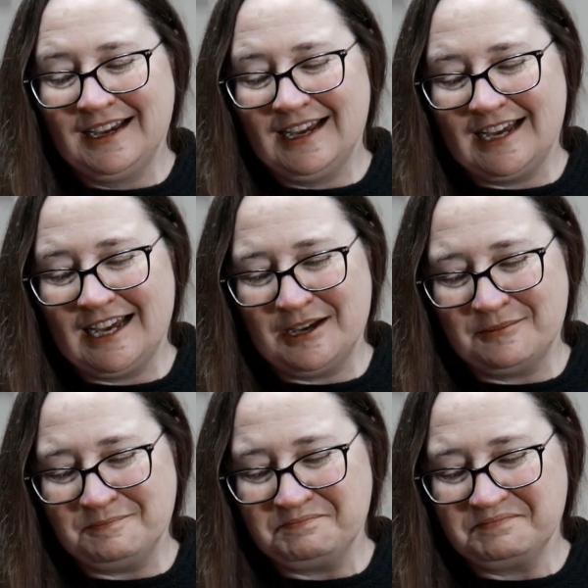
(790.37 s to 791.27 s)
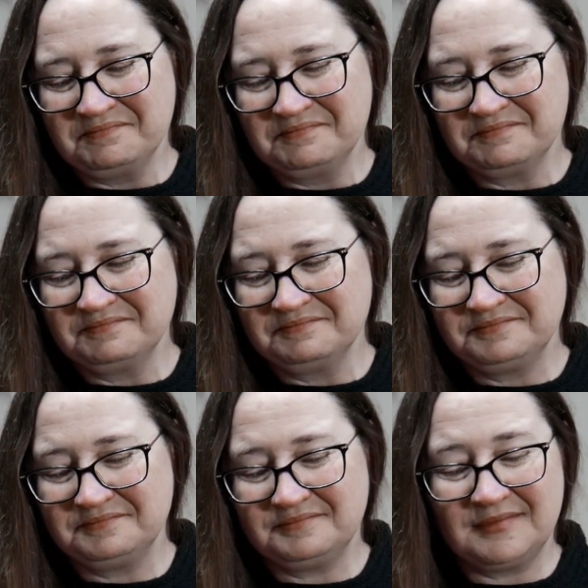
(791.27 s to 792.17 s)
I
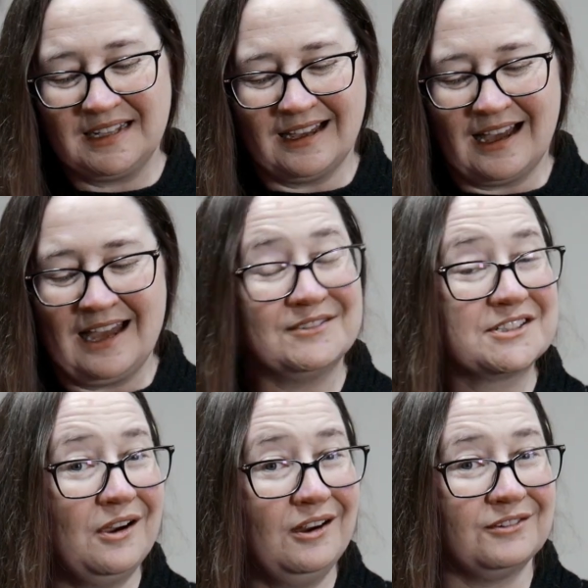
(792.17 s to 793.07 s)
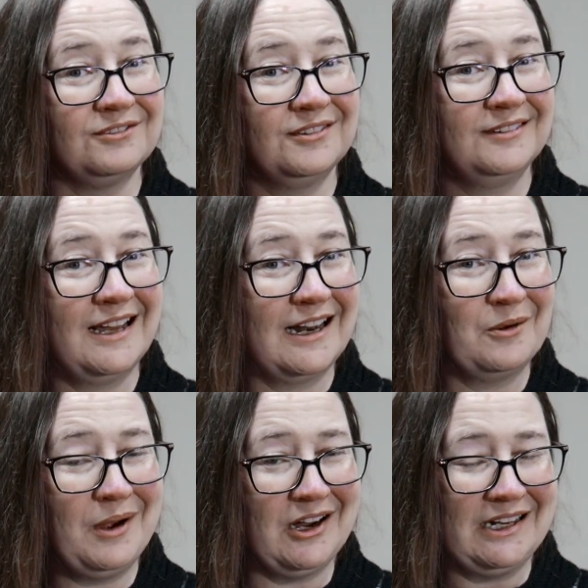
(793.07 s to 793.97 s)
have a scarf and I
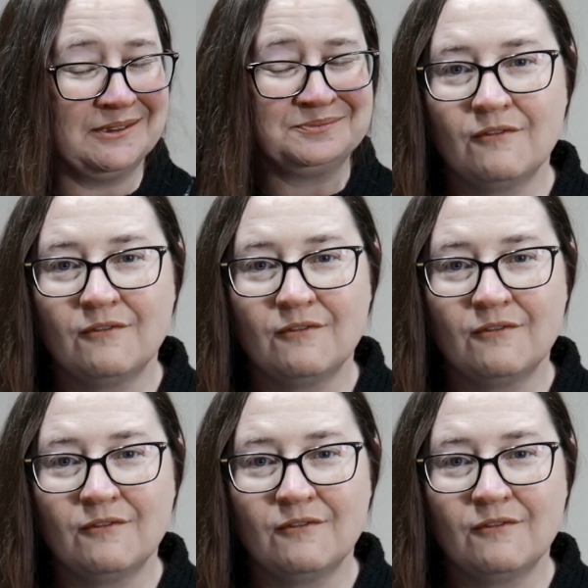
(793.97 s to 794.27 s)
wear it.